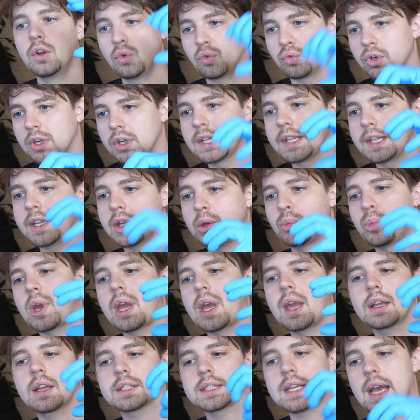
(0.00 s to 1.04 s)
really
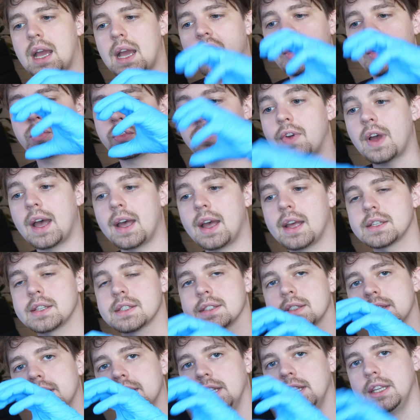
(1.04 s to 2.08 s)
impacts how
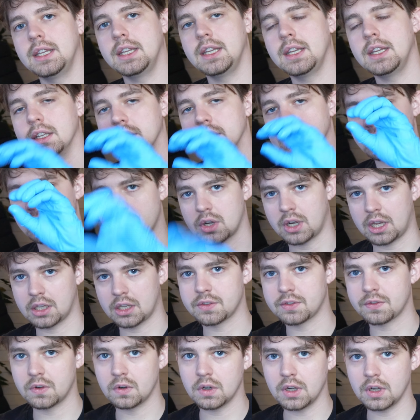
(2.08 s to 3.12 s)
fast the heat is
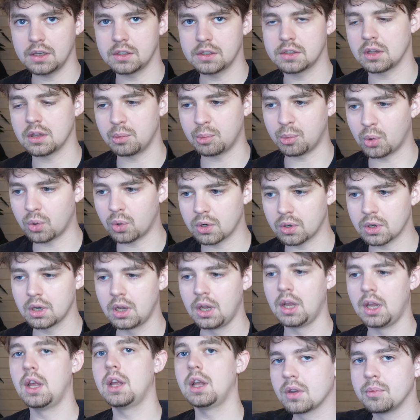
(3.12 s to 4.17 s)
transferred into the board.
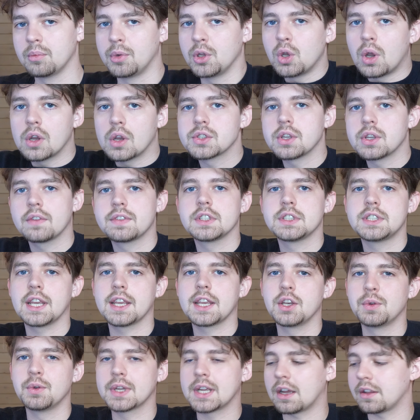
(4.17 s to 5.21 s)
But you also have to take
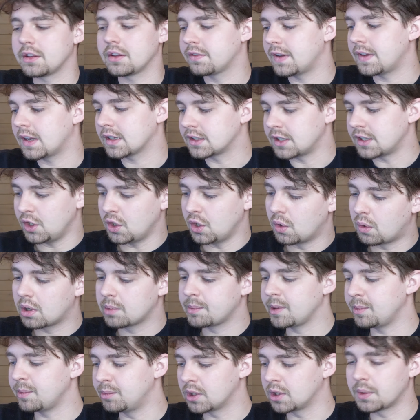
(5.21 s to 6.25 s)
into account the fact that you don't want
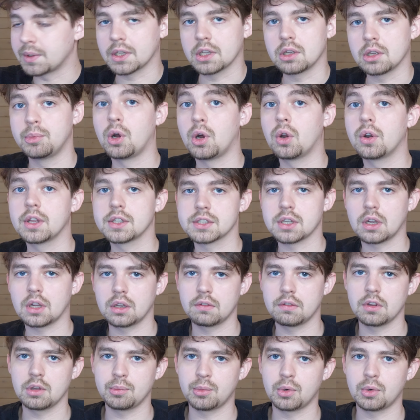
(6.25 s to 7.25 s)
to be blowing components all over the